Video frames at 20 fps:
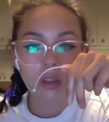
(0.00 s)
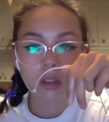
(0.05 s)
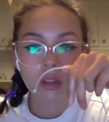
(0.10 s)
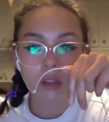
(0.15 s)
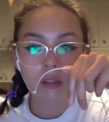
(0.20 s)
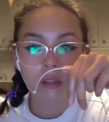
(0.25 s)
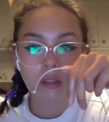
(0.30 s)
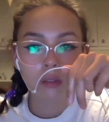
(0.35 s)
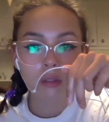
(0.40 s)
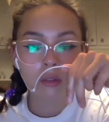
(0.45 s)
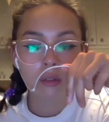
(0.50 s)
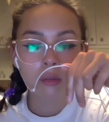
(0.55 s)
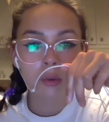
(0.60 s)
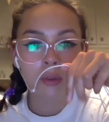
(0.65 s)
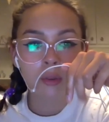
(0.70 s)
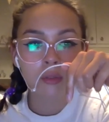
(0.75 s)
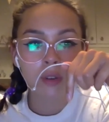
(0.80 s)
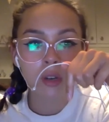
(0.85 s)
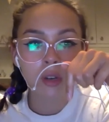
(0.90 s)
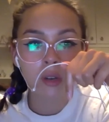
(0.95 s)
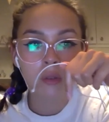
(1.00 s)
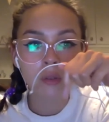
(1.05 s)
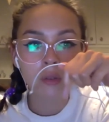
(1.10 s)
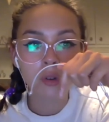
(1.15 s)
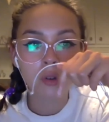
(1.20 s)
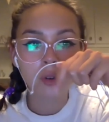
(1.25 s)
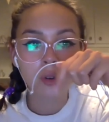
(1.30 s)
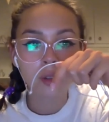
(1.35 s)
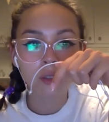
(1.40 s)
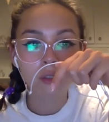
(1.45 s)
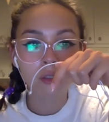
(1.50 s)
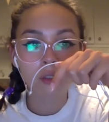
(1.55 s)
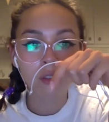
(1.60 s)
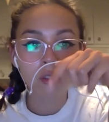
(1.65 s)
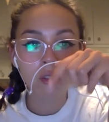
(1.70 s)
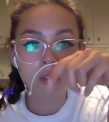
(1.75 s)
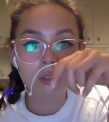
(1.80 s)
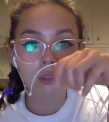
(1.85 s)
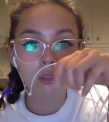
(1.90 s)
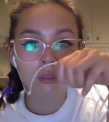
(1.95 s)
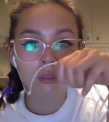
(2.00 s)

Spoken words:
Is everyone ready for questions?